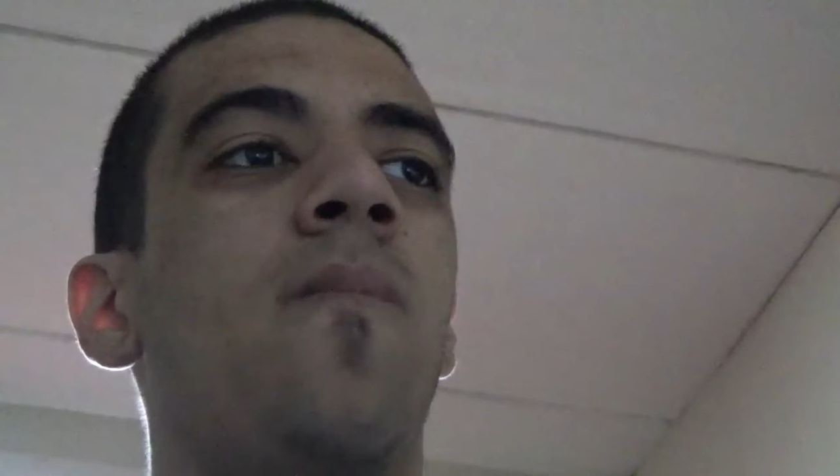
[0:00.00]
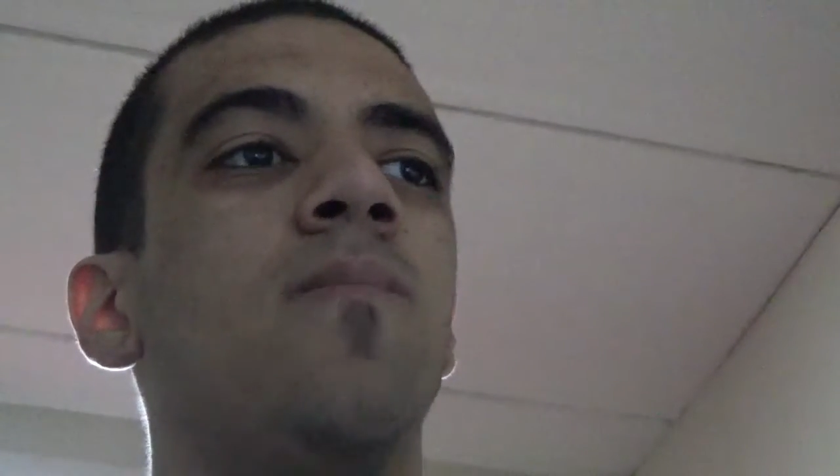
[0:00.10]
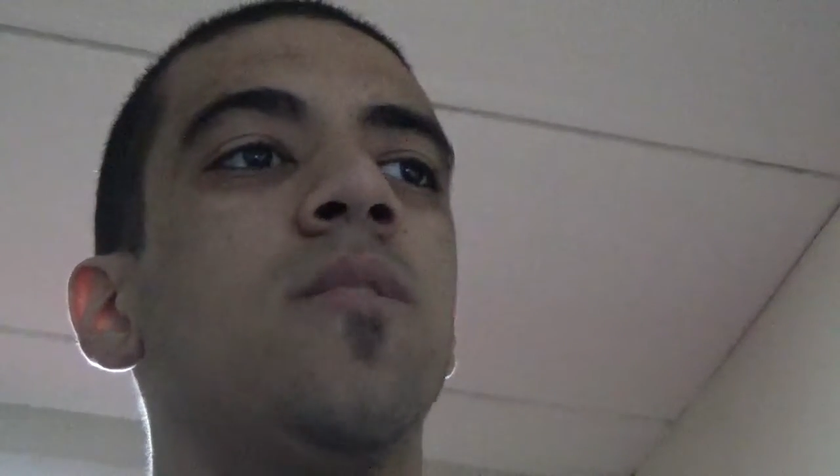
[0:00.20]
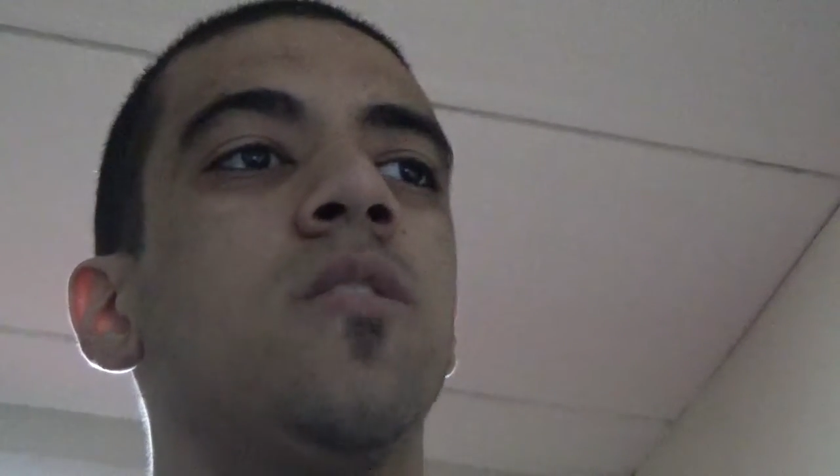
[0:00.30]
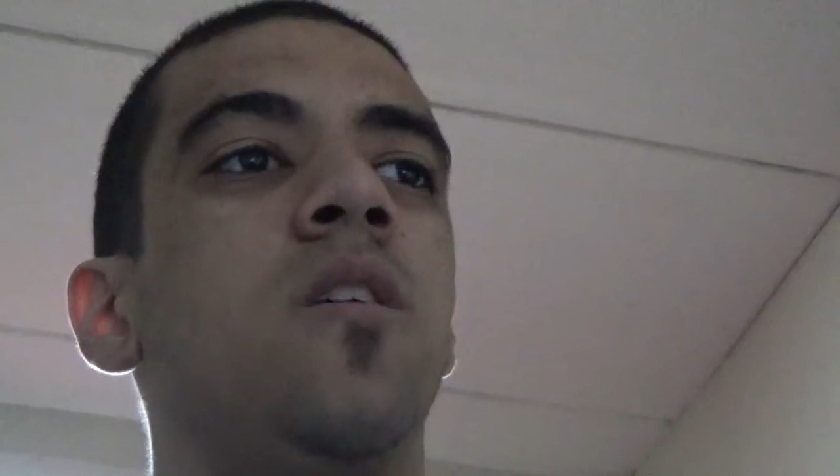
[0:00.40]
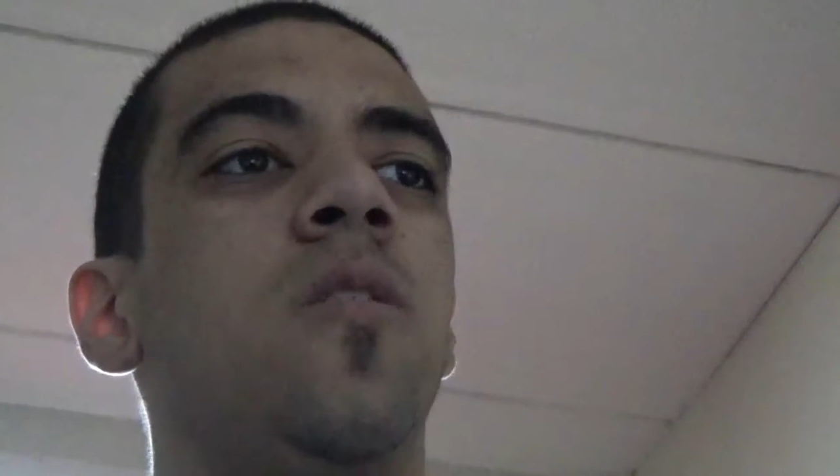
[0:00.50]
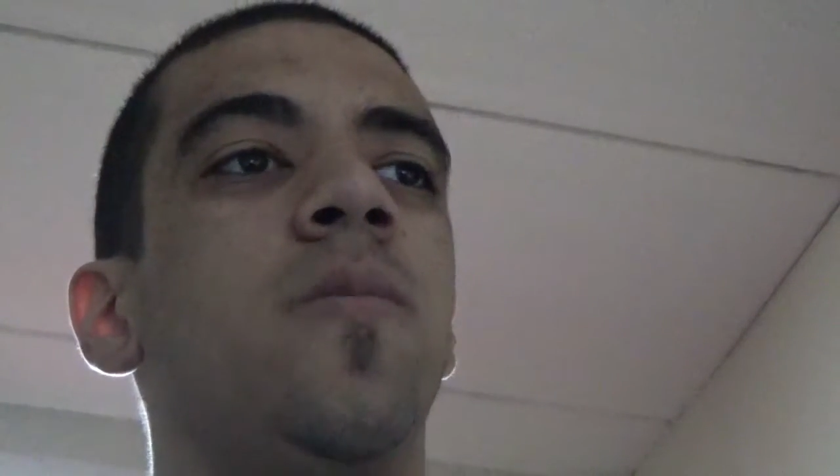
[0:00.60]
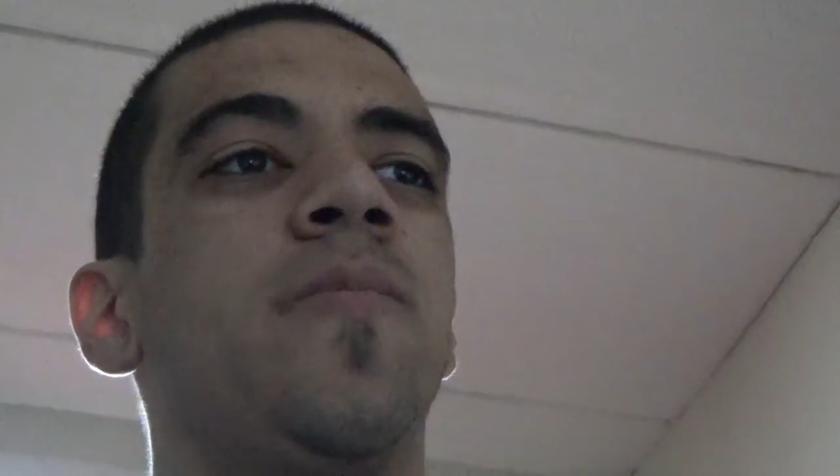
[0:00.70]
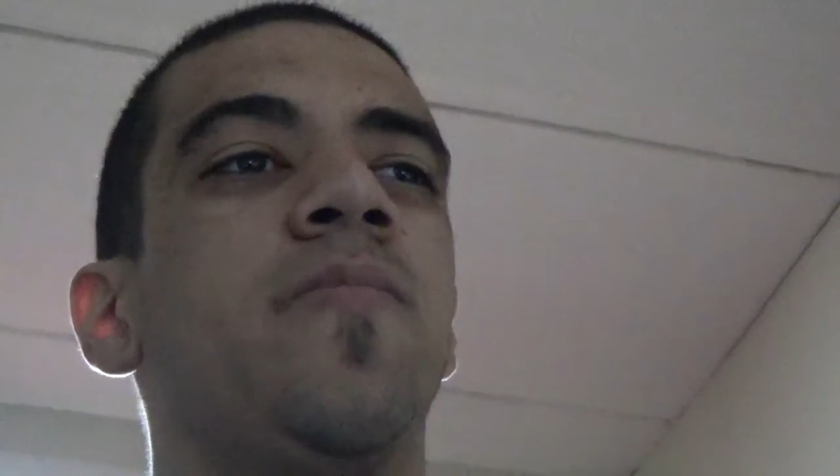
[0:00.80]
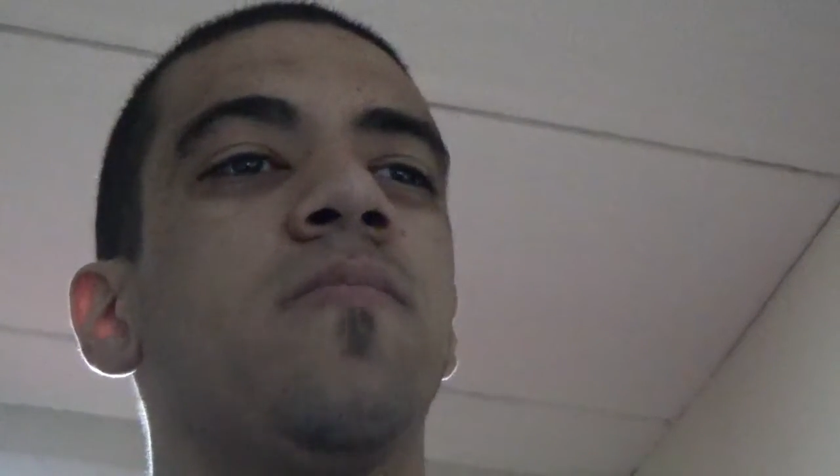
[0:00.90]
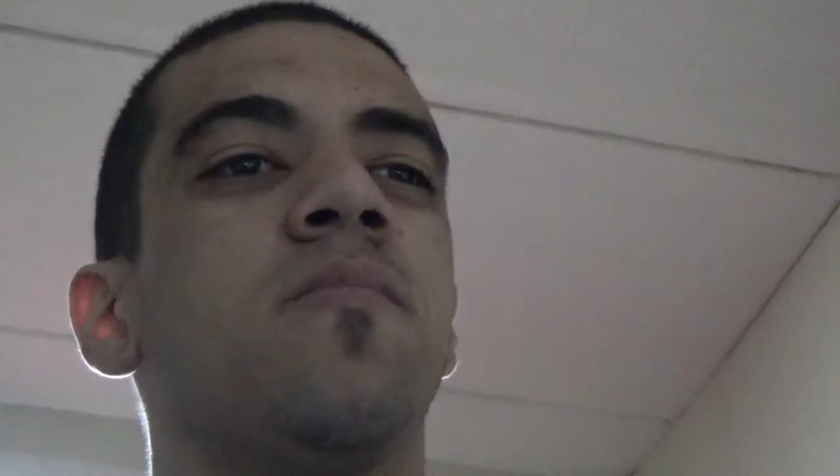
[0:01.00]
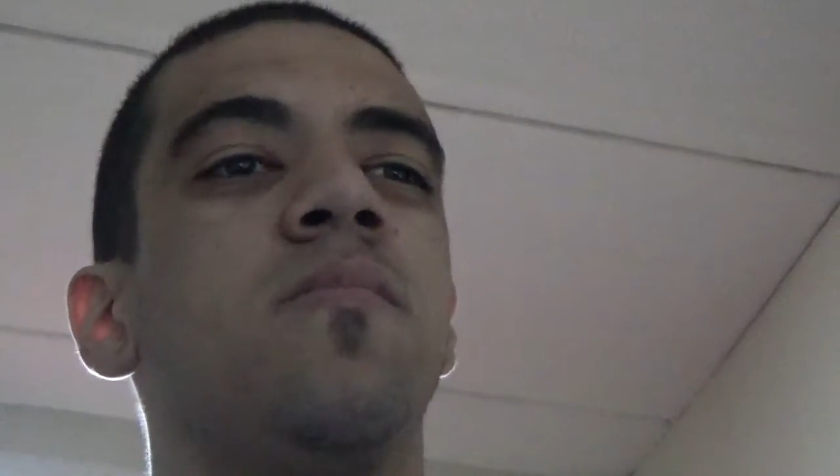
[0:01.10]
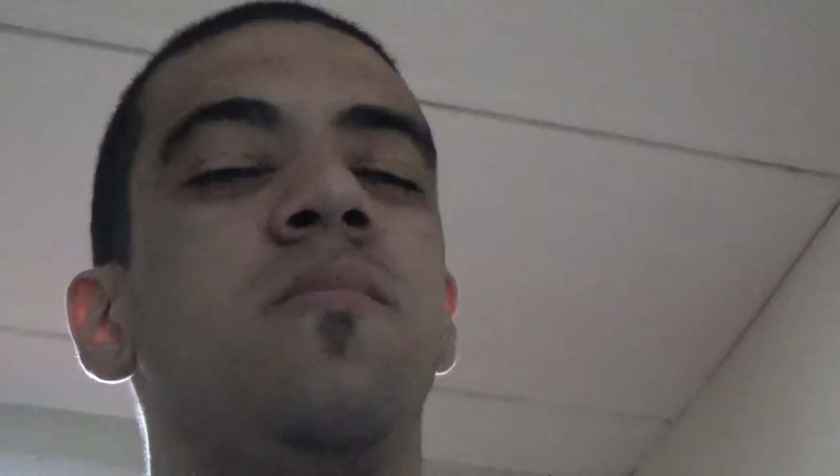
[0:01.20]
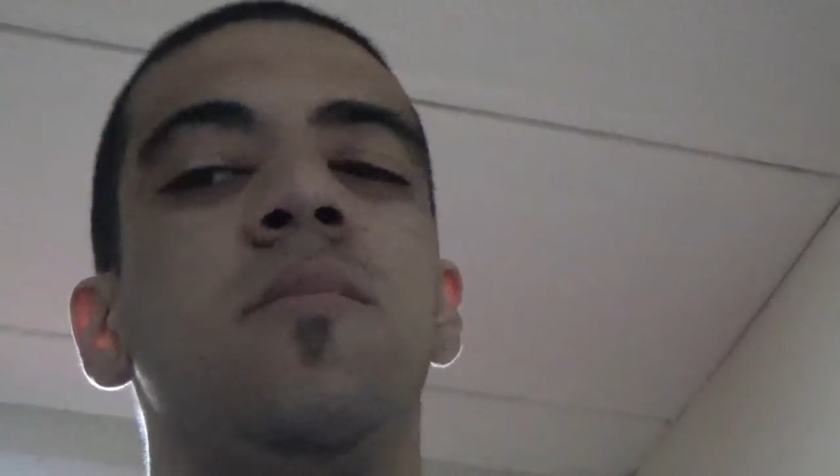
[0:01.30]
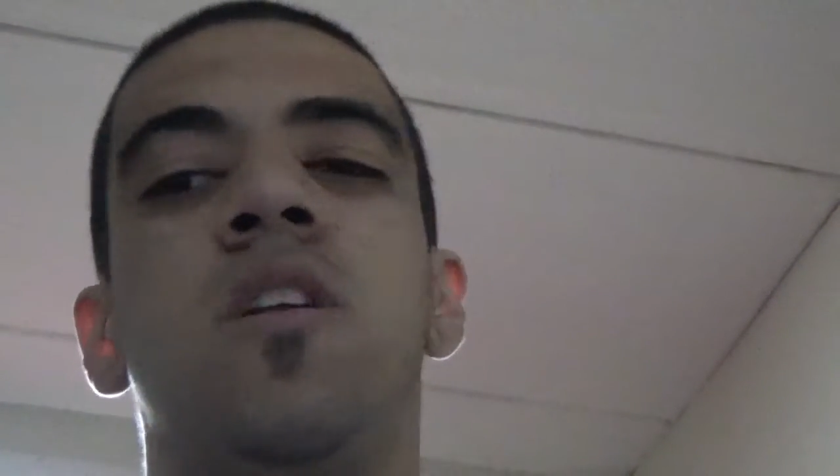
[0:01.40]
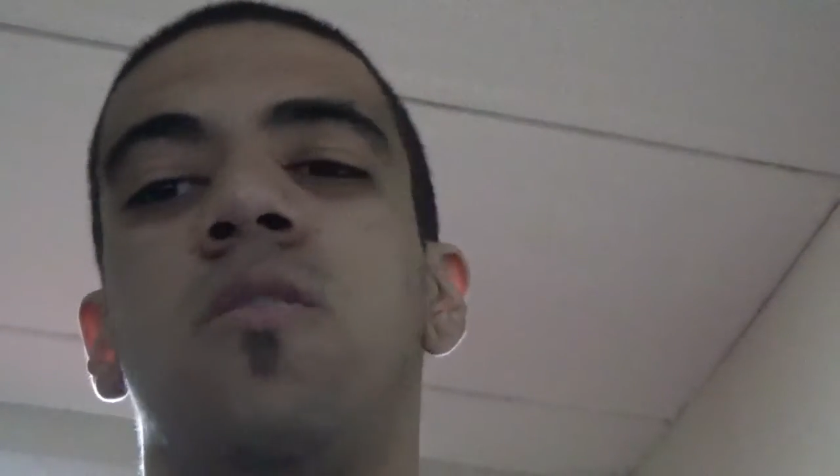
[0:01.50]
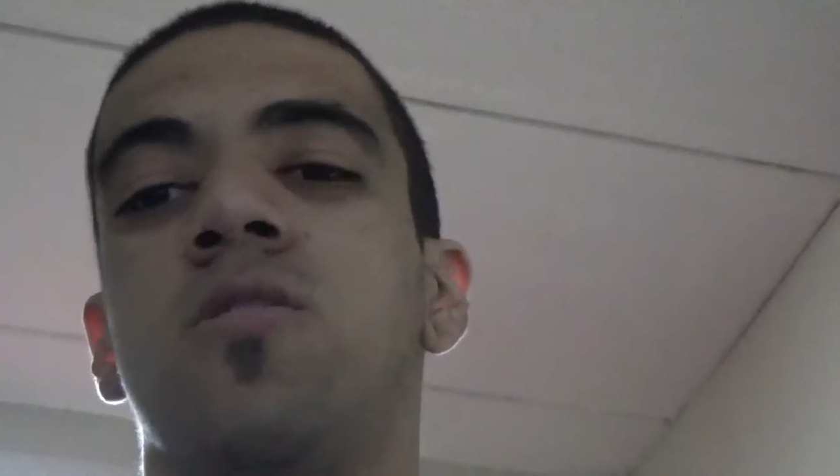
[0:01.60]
So, a